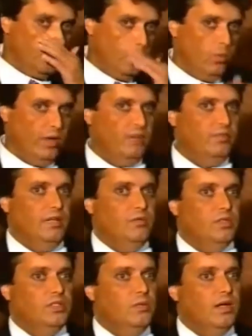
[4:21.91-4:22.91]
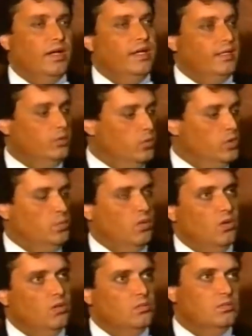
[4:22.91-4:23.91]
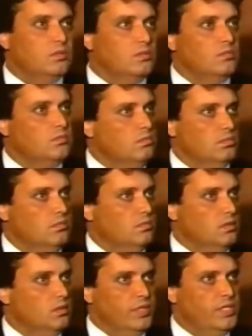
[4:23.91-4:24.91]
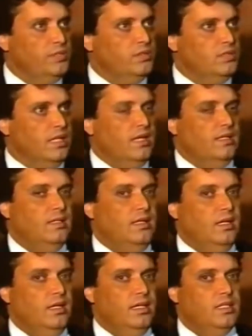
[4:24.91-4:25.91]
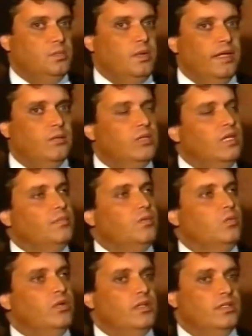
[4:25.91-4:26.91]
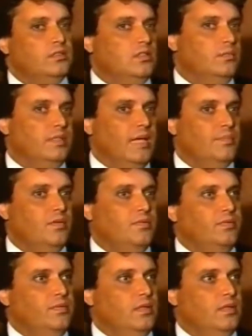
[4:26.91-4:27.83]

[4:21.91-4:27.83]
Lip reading: One of them was human-like, and 2 small creatures that they explained to him were some type of